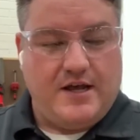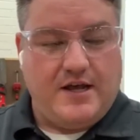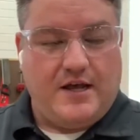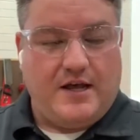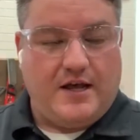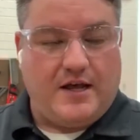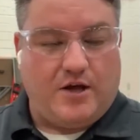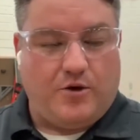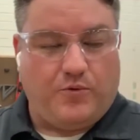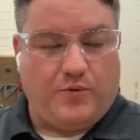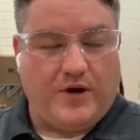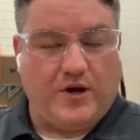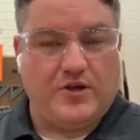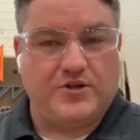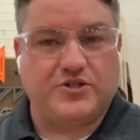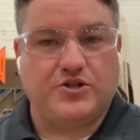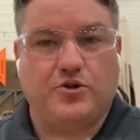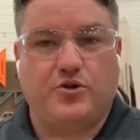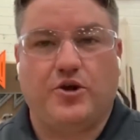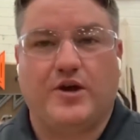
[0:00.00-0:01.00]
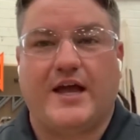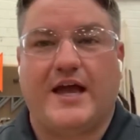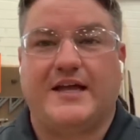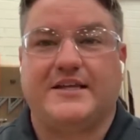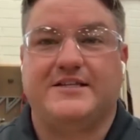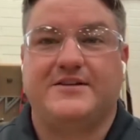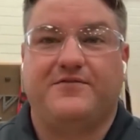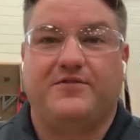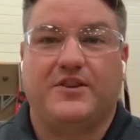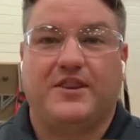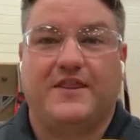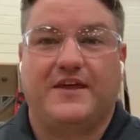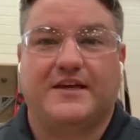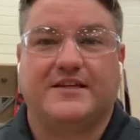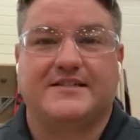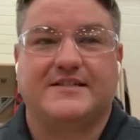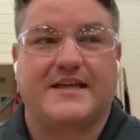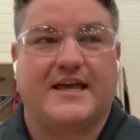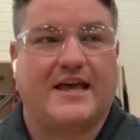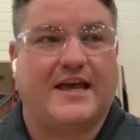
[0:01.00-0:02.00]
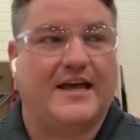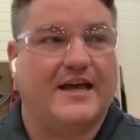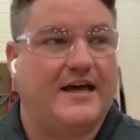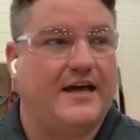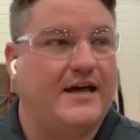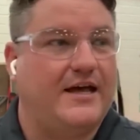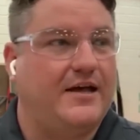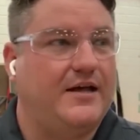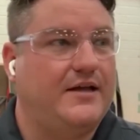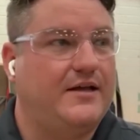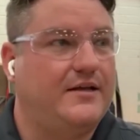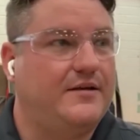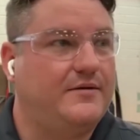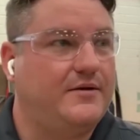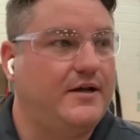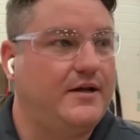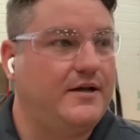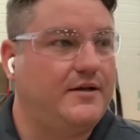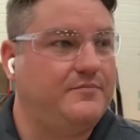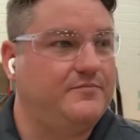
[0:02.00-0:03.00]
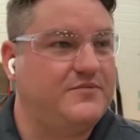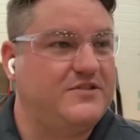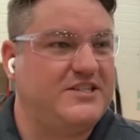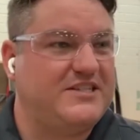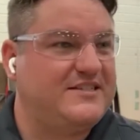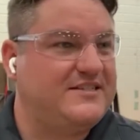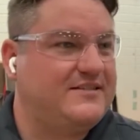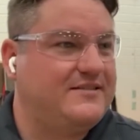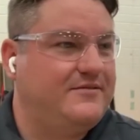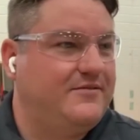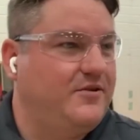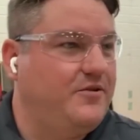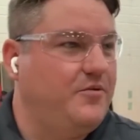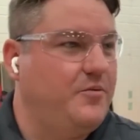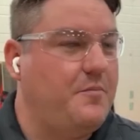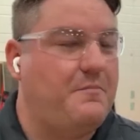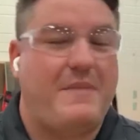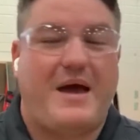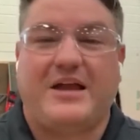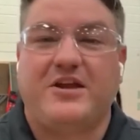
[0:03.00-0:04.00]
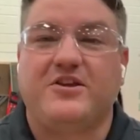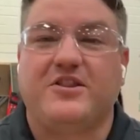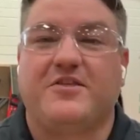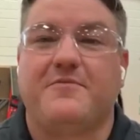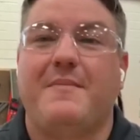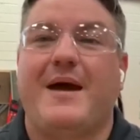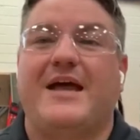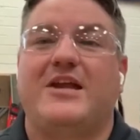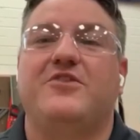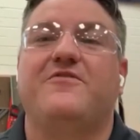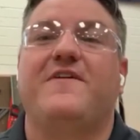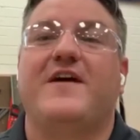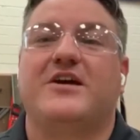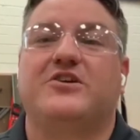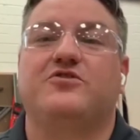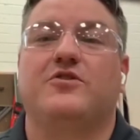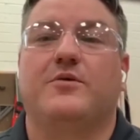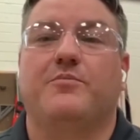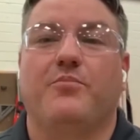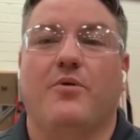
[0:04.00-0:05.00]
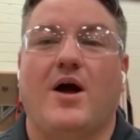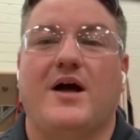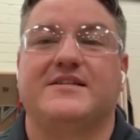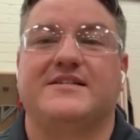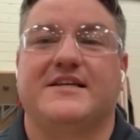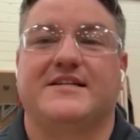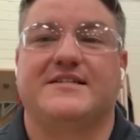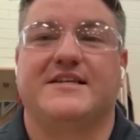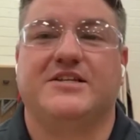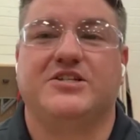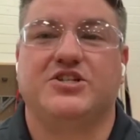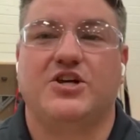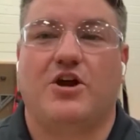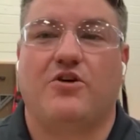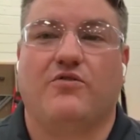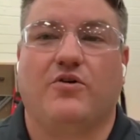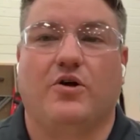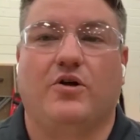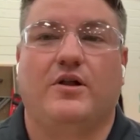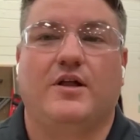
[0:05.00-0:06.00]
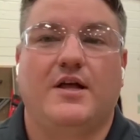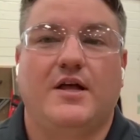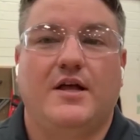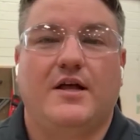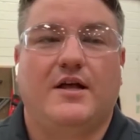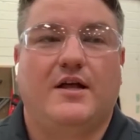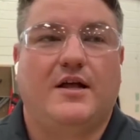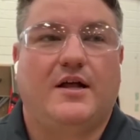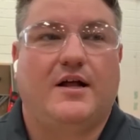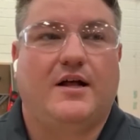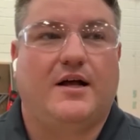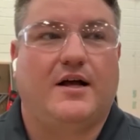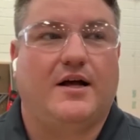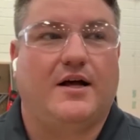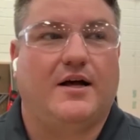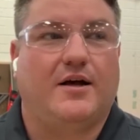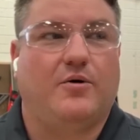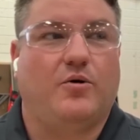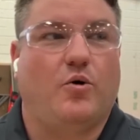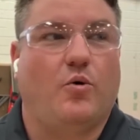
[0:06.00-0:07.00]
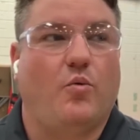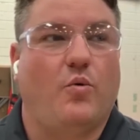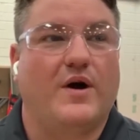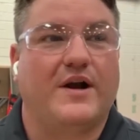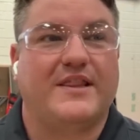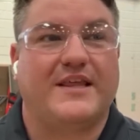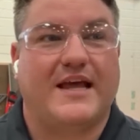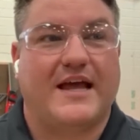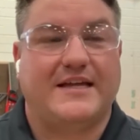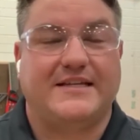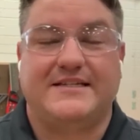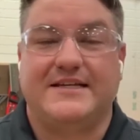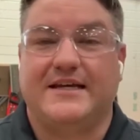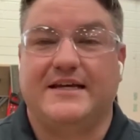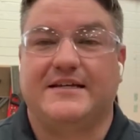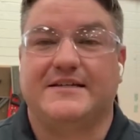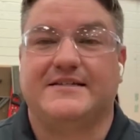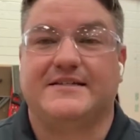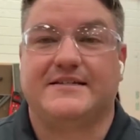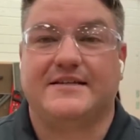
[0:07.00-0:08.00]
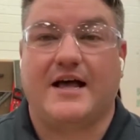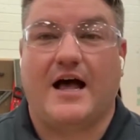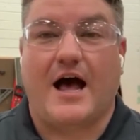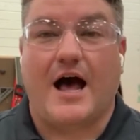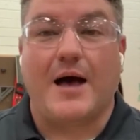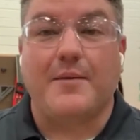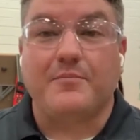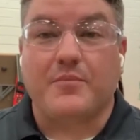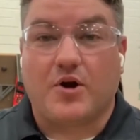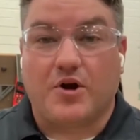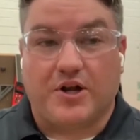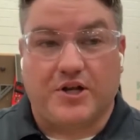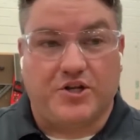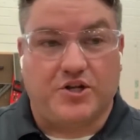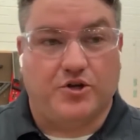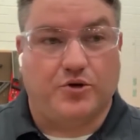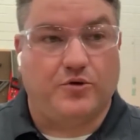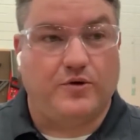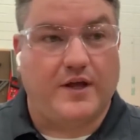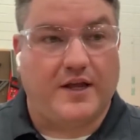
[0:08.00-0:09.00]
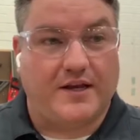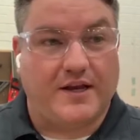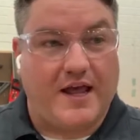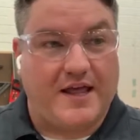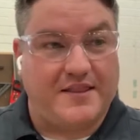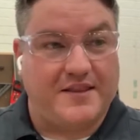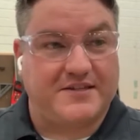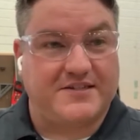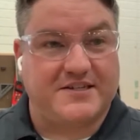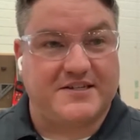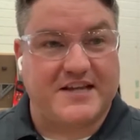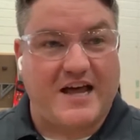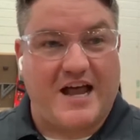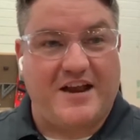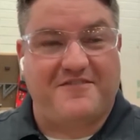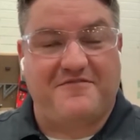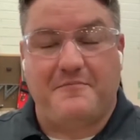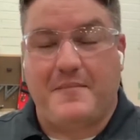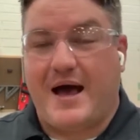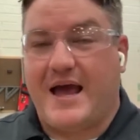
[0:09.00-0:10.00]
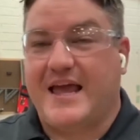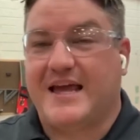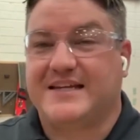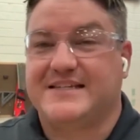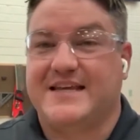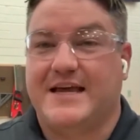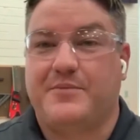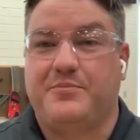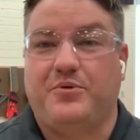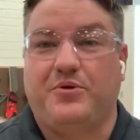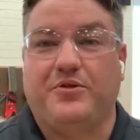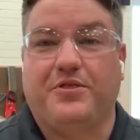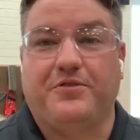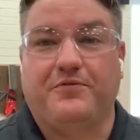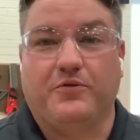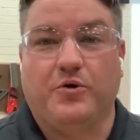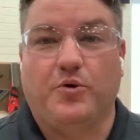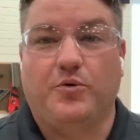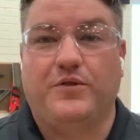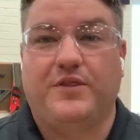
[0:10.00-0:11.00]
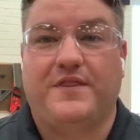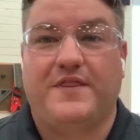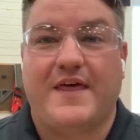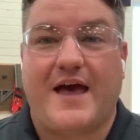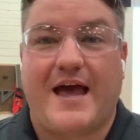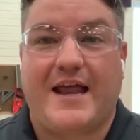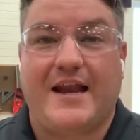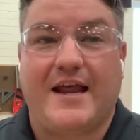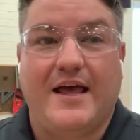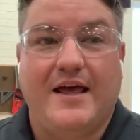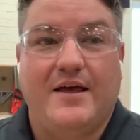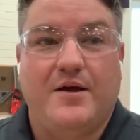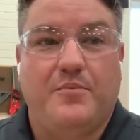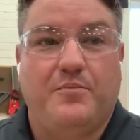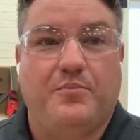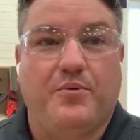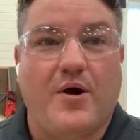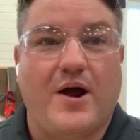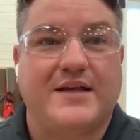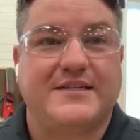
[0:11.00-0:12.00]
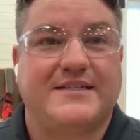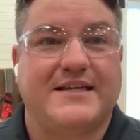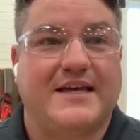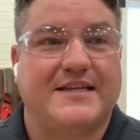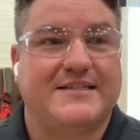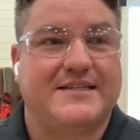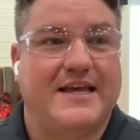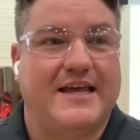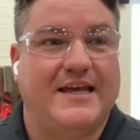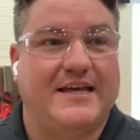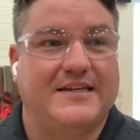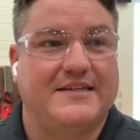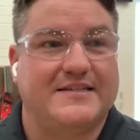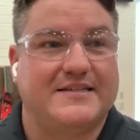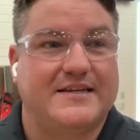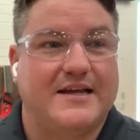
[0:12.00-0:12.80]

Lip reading: We'd also look at different things like just the manufacturing process in general. One of the ideas I'm gonna do, and this is kind of my example through that process, is